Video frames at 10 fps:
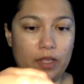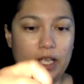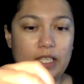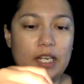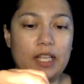Like
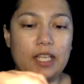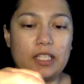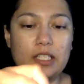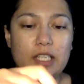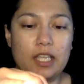I said, I like
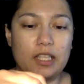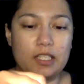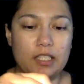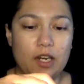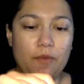to take the
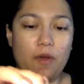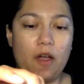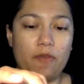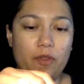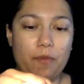serum
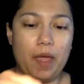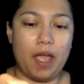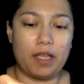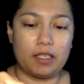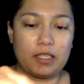off the
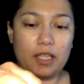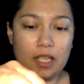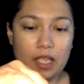mask